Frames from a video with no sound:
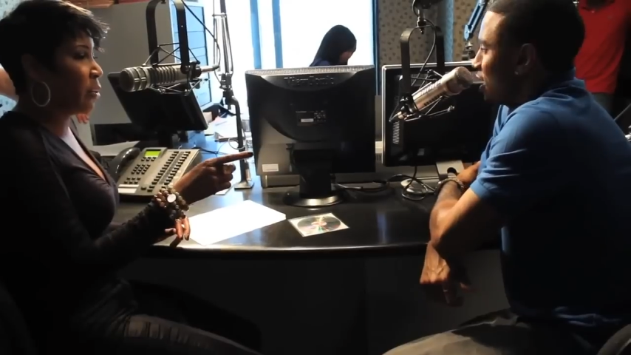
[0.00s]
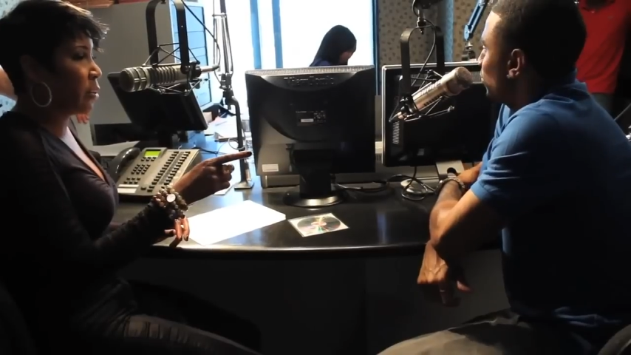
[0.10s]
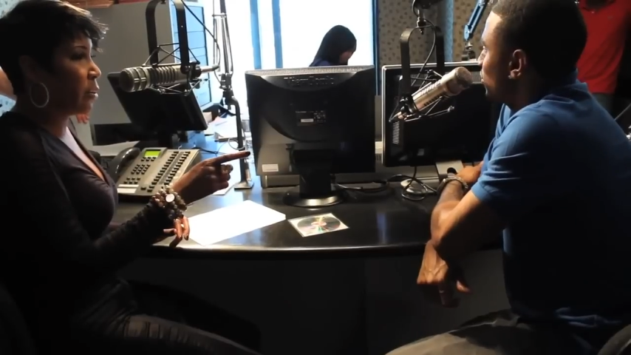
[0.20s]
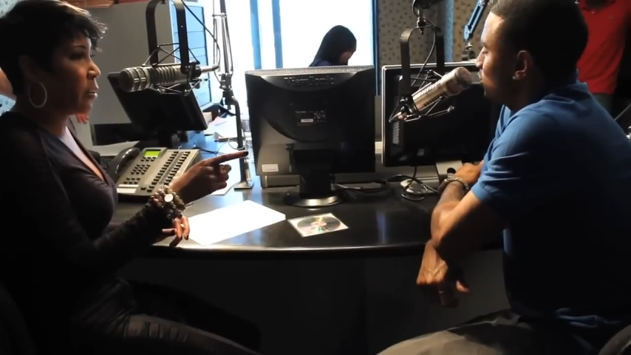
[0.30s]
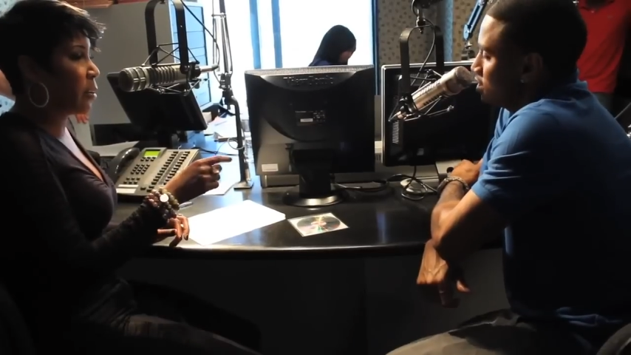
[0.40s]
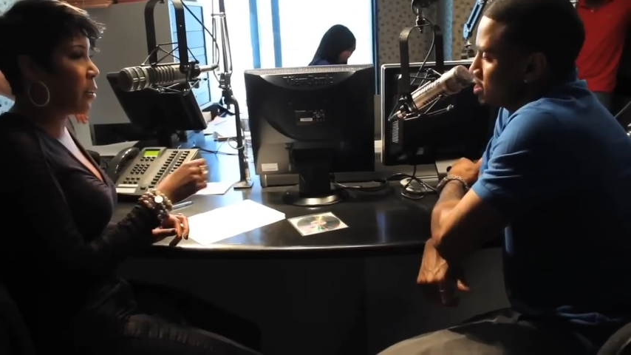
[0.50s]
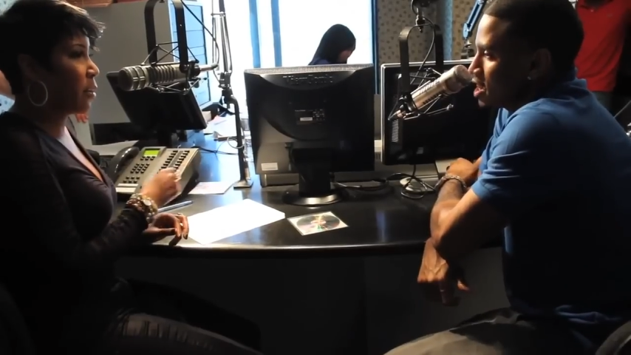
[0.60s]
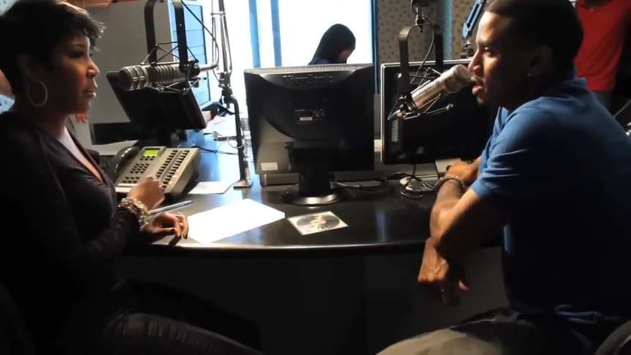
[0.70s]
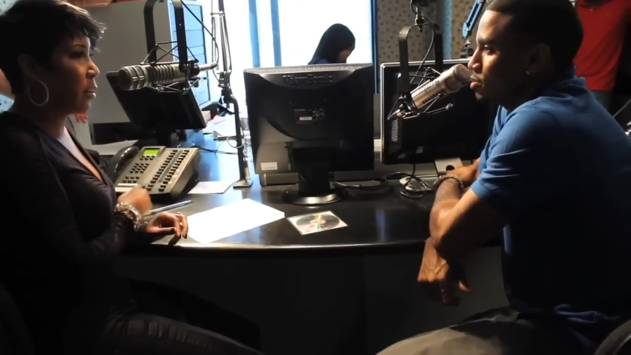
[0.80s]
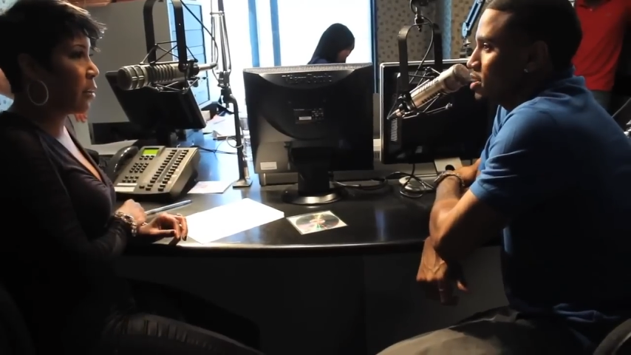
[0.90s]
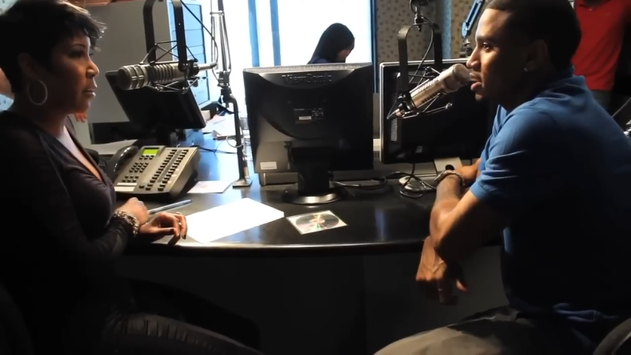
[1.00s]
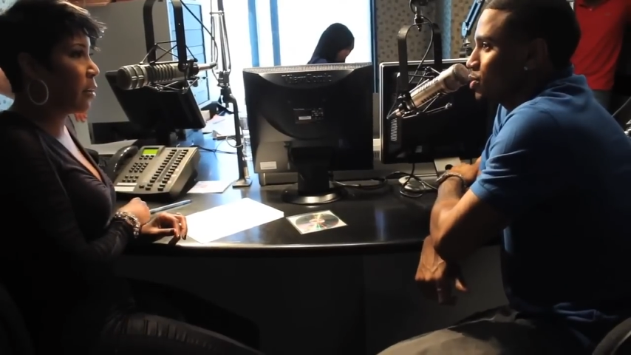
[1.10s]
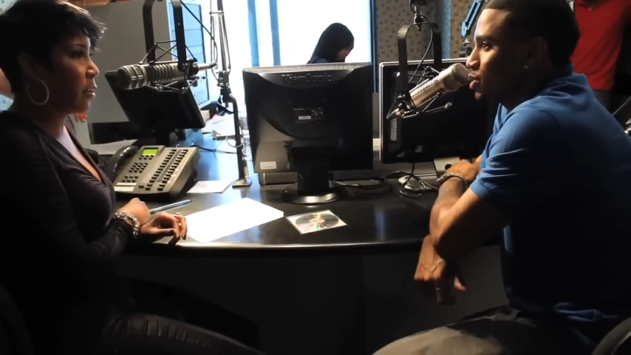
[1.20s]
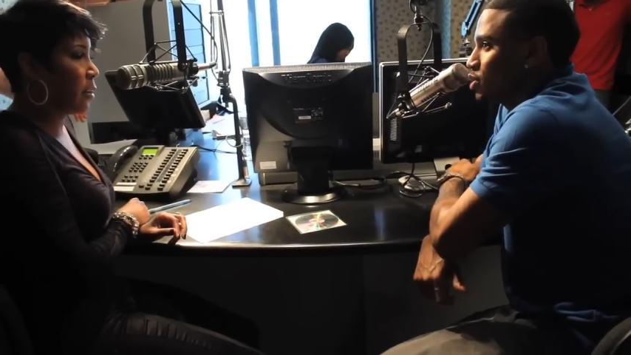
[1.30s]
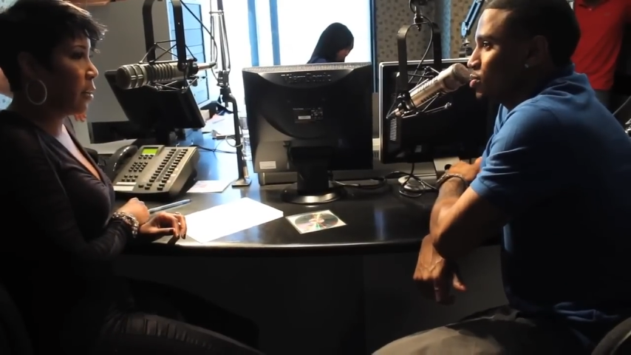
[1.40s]
Speaker 1: I got one on his album. He
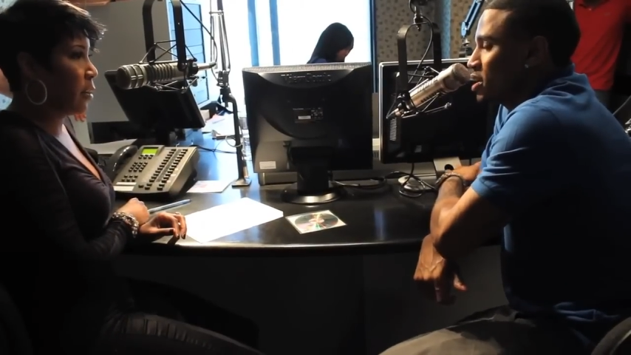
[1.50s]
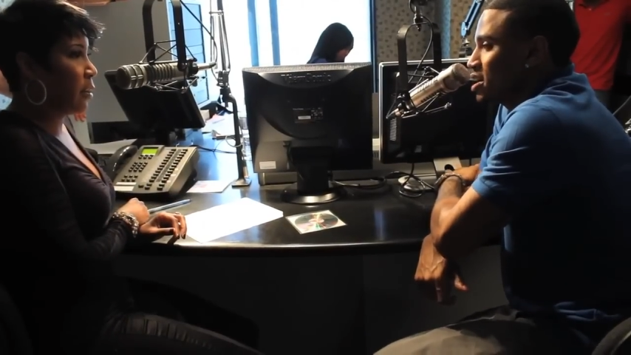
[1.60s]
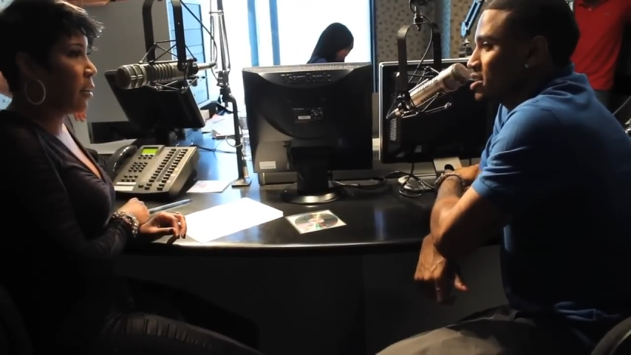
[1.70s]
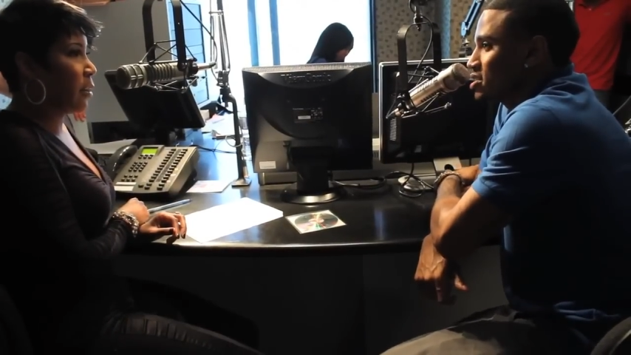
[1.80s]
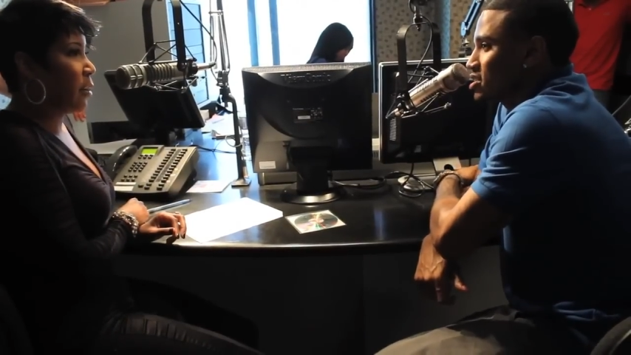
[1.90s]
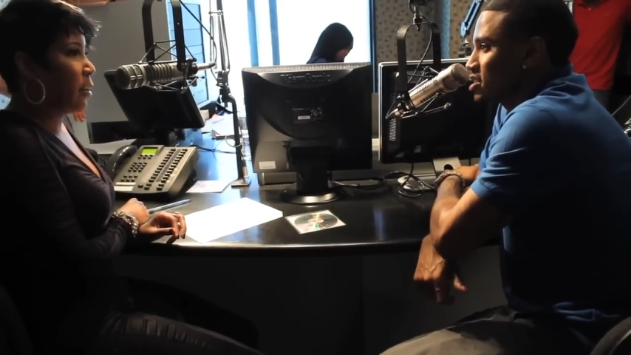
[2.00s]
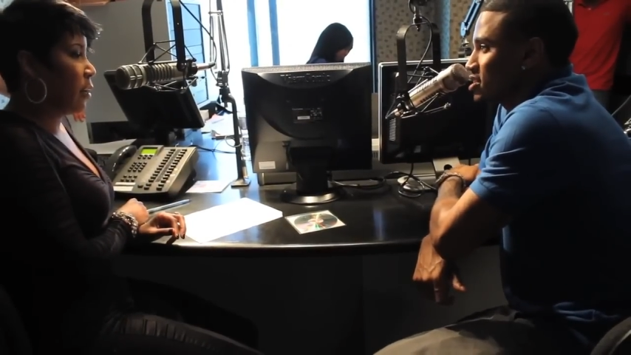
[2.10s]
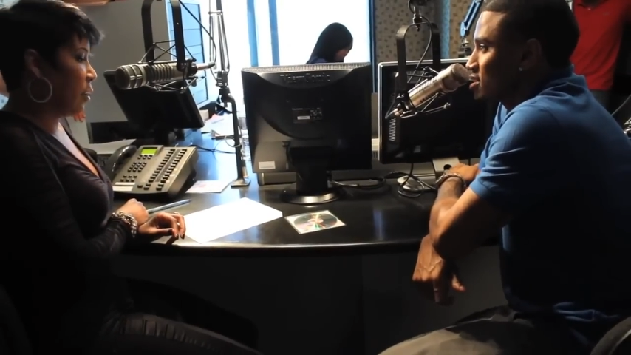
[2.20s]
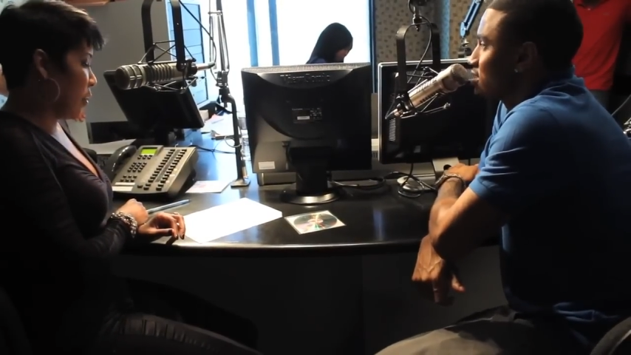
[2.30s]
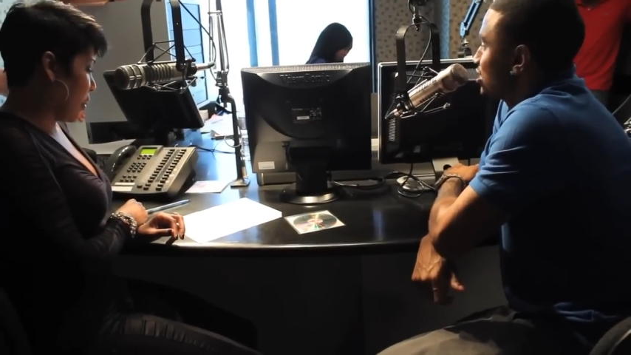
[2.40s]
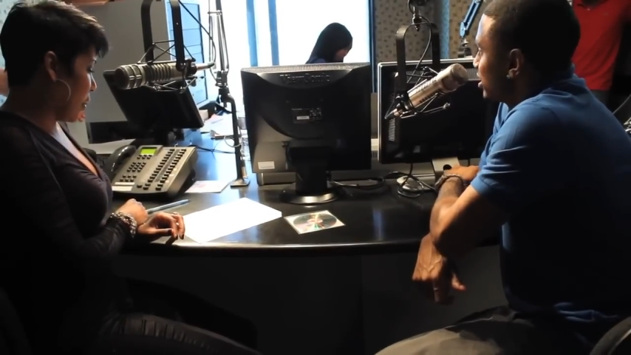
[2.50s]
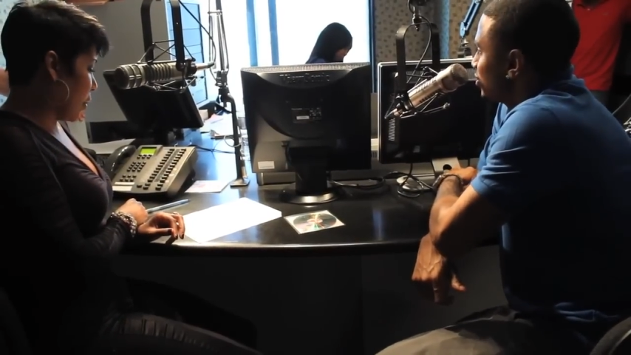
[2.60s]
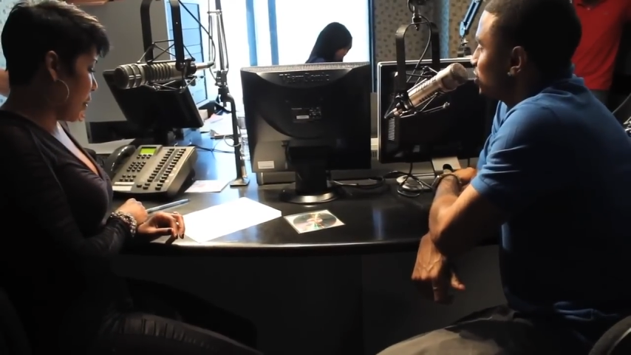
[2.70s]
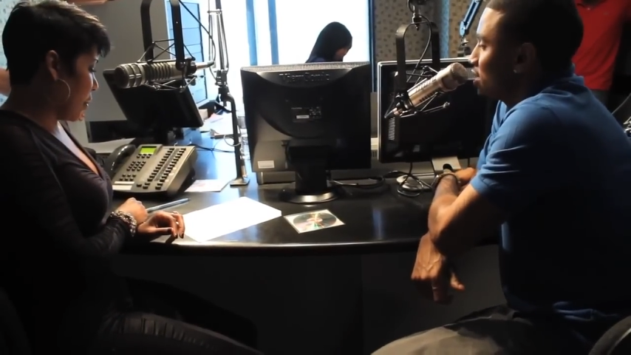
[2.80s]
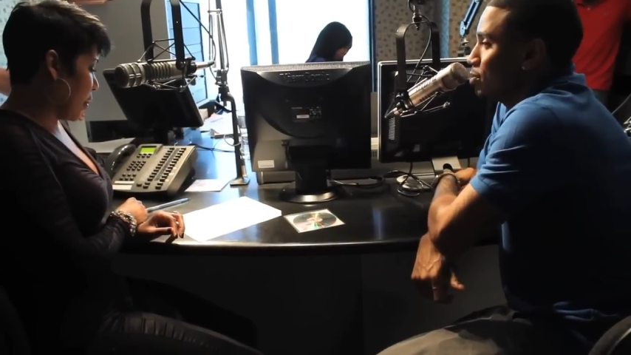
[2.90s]
got one on mine. It's, it's
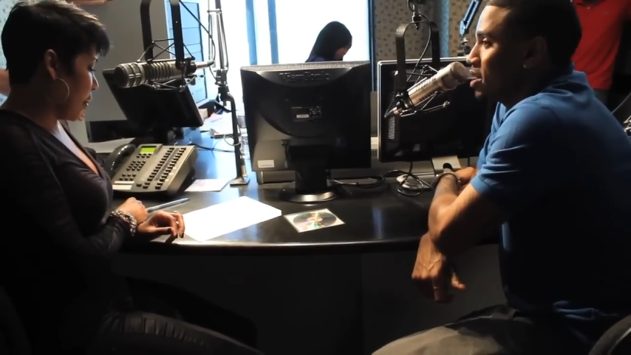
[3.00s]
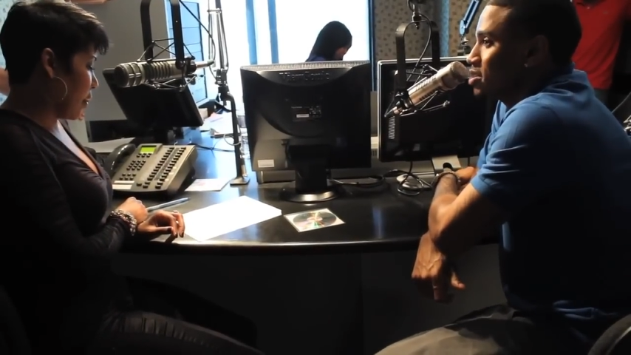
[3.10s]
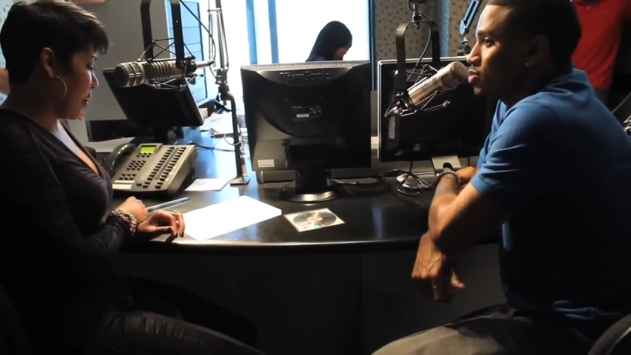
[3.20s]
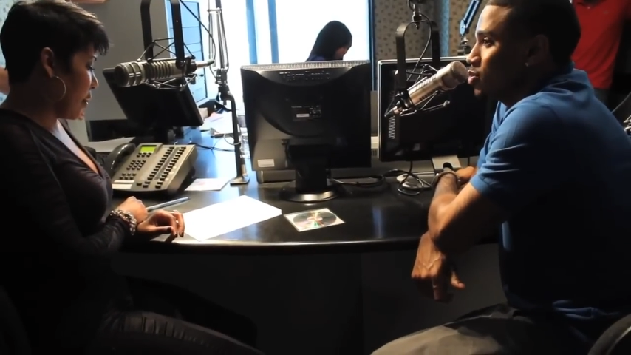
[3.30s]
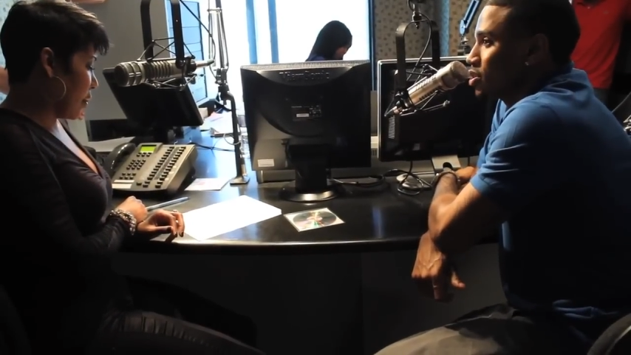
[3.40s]
we got amazing